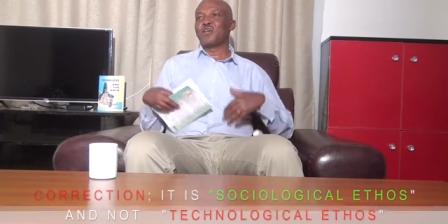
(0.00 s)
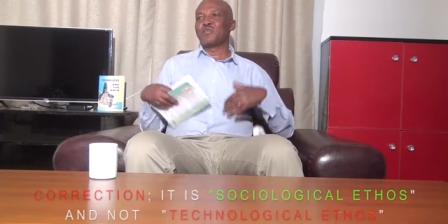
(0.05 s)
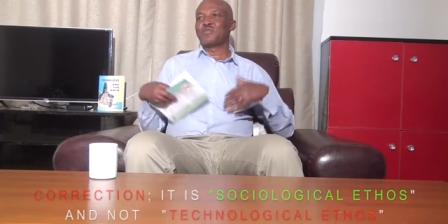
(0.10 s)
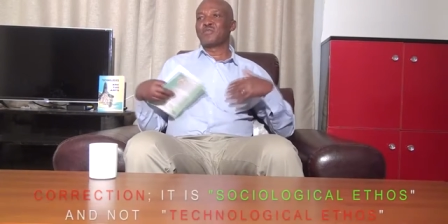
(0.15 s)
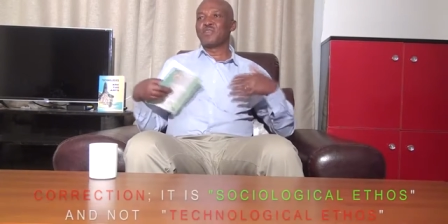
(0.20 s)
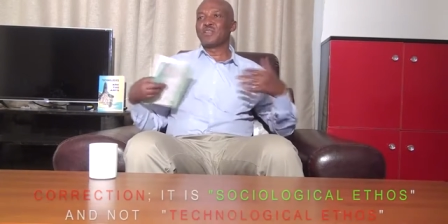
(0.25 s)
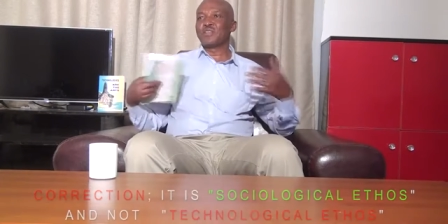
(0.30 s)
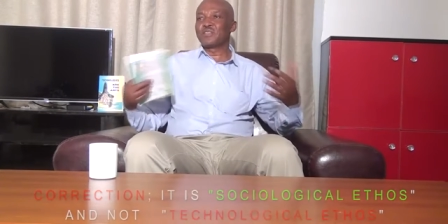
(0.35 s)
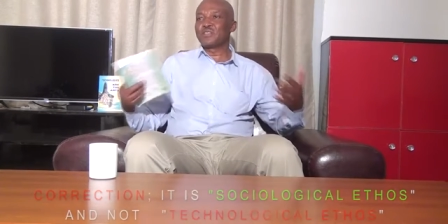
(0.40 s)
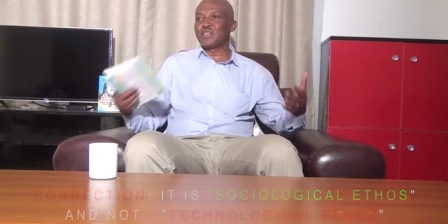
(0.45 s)

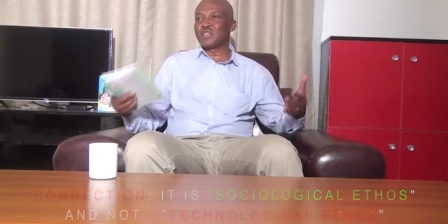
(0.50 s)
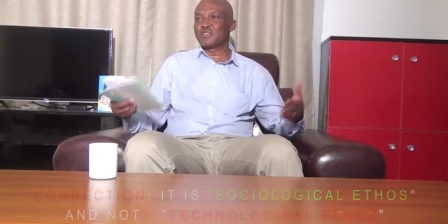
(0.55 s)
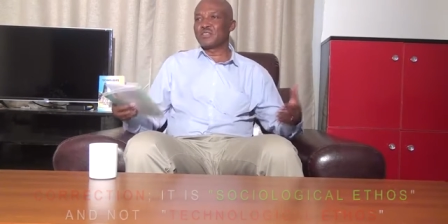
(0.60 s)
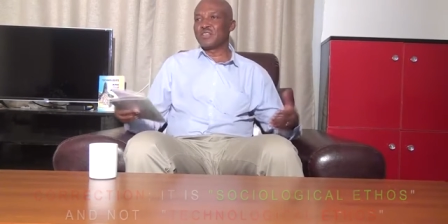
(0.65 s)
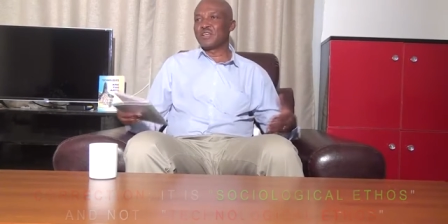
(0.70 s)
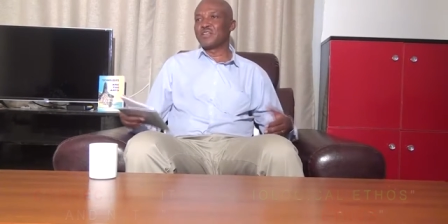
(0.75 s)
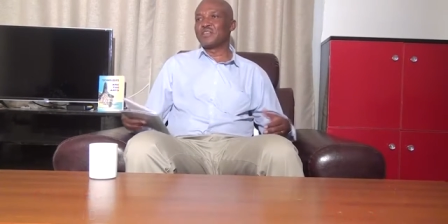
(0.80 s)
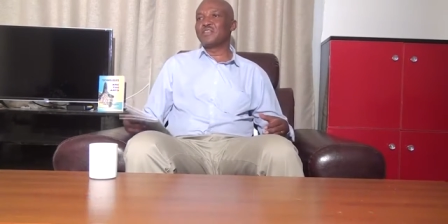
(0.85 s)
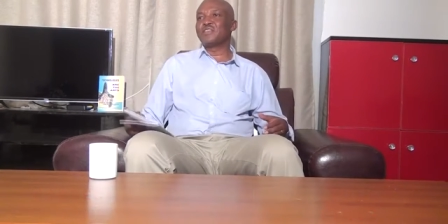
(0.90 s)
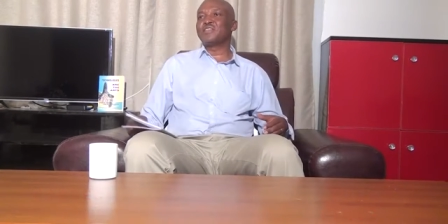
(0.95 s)
thinks that
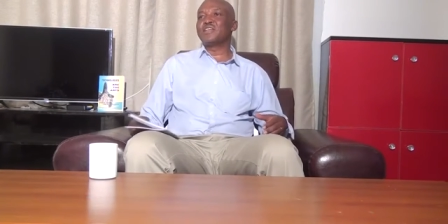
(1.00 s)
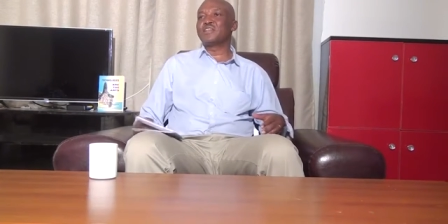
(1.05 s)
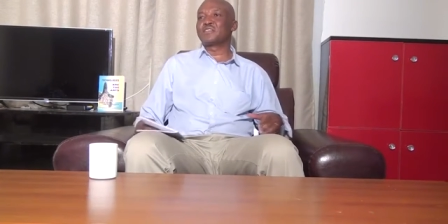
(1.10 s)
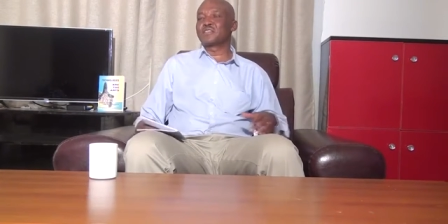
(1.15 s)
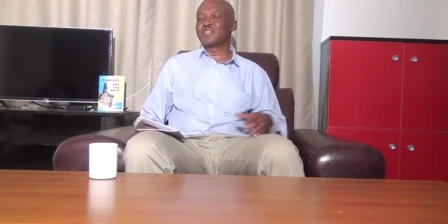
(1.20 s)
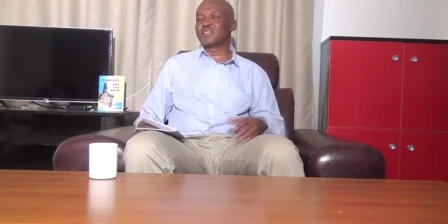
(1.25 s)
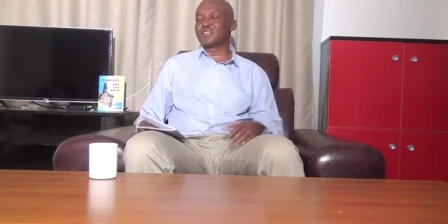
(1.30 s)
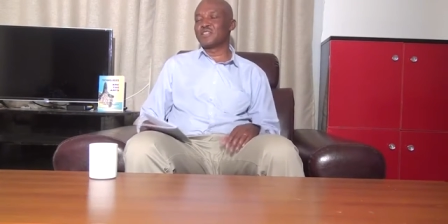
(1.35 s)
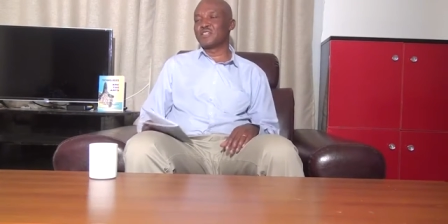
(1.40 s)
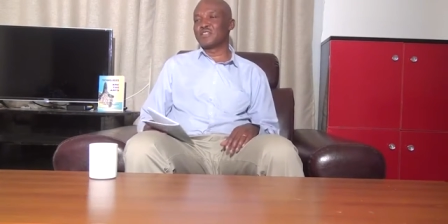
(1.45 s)
they need a
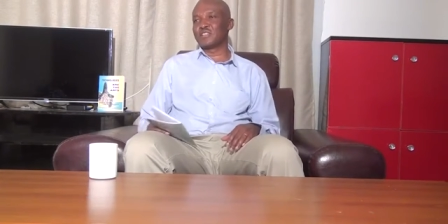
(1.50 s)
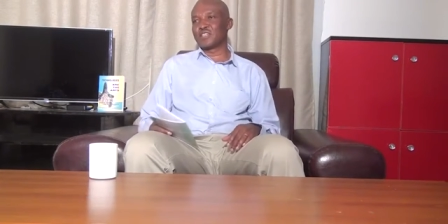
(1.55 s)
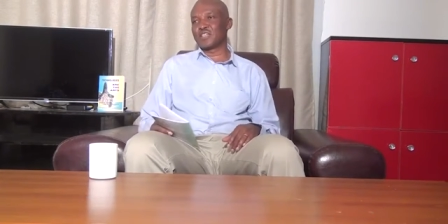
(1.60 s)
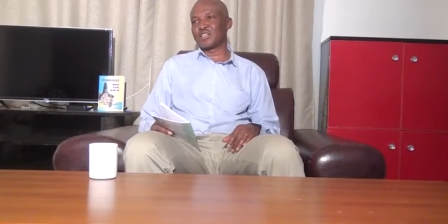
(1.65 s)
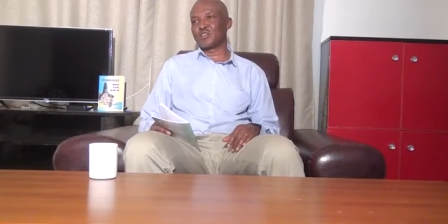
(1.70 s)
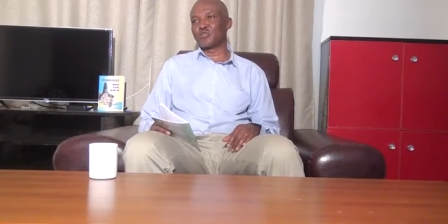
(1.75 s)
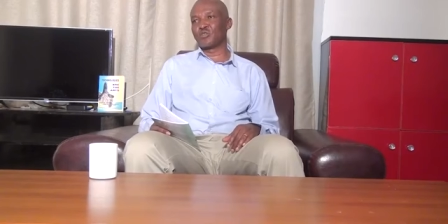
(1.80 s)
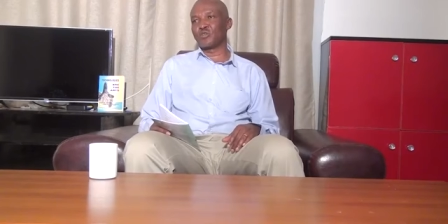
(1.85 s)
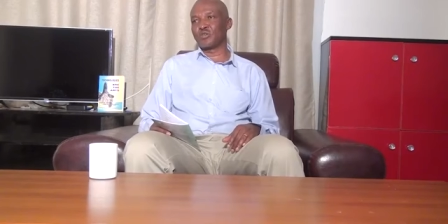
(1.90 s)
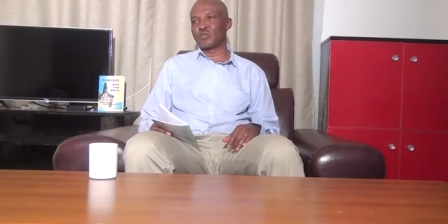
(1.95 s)
certain
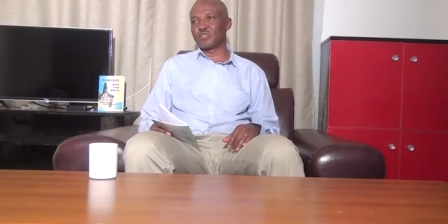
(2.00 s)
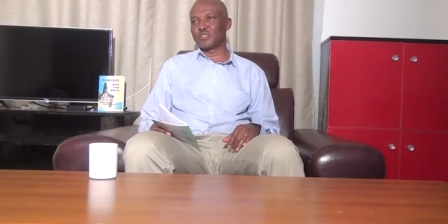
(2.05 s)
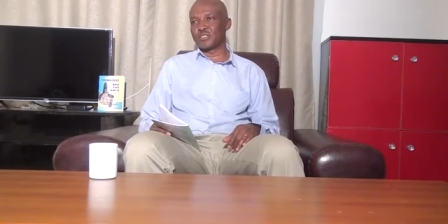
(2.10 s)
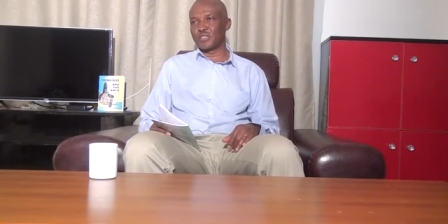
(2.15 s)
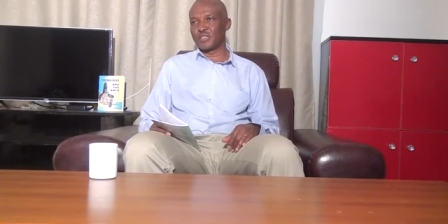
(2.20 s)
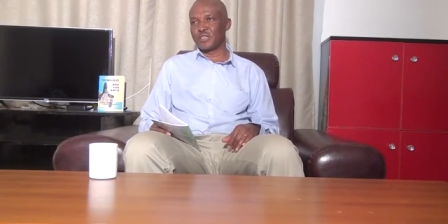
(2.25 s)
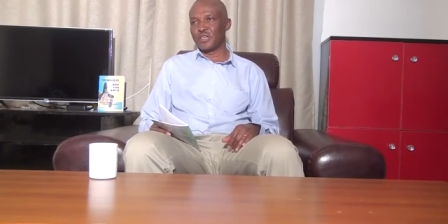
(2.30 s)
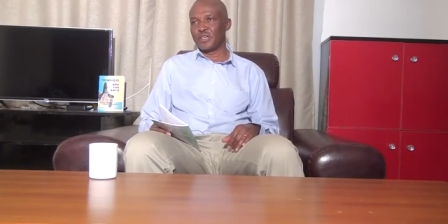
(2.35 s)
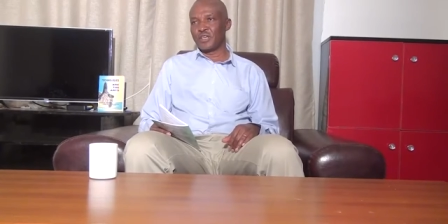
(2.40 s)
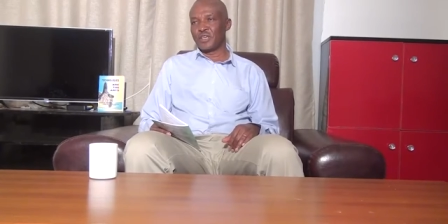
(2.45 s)

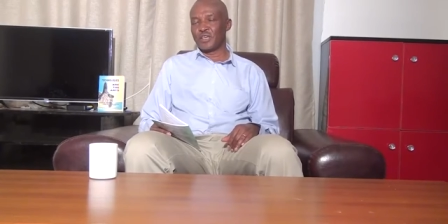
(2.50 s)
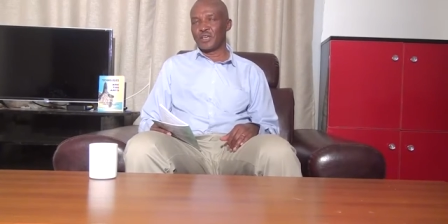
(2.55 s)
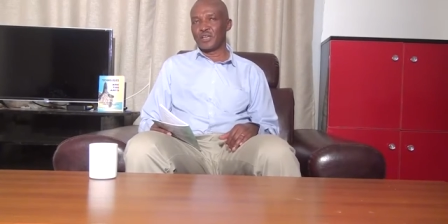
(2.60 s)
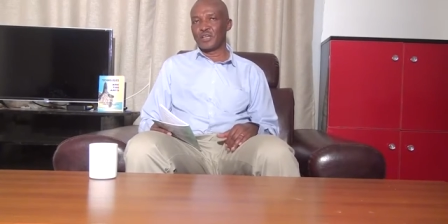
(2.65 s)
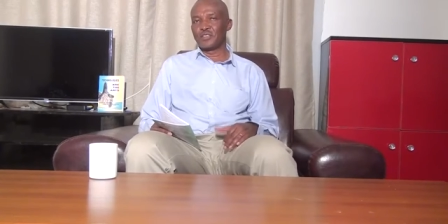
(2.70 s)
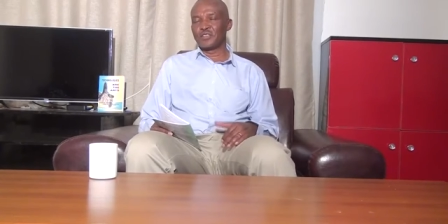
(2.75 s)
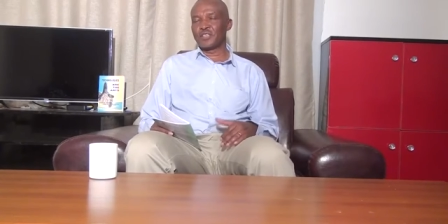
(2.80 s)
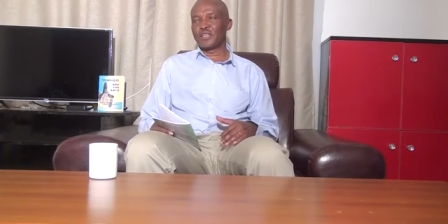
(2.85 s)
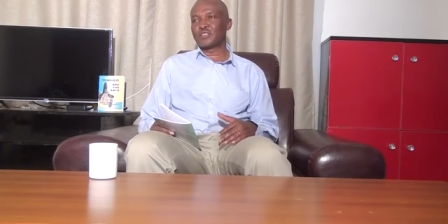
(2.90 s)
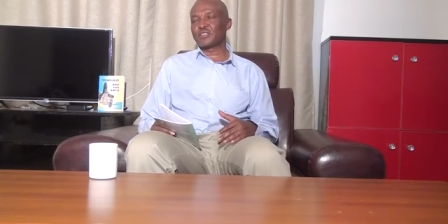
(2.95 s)
technology,
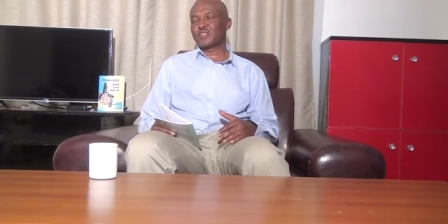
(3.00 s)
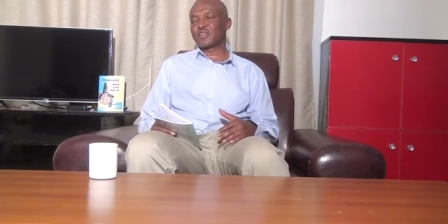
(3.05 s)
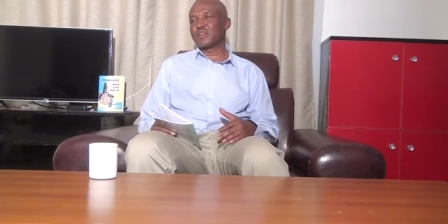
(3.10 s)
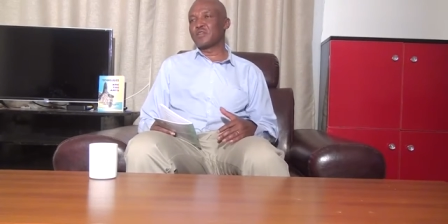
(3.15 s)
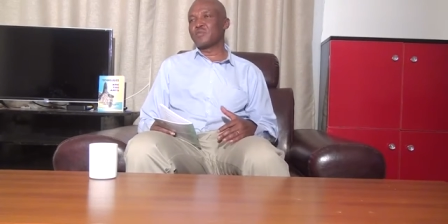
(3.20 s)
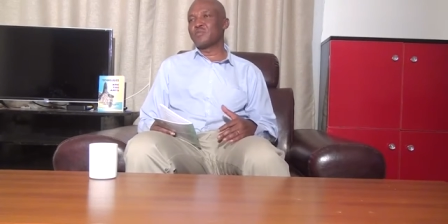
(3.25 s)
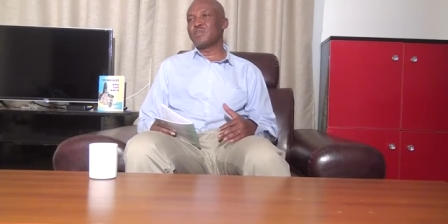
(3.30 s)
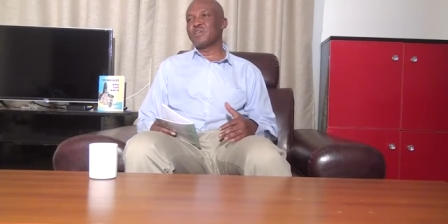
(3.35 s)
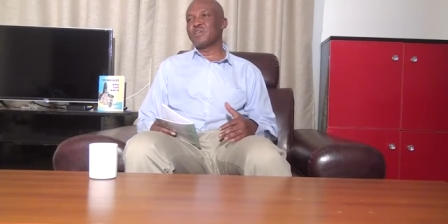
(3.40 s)
and that can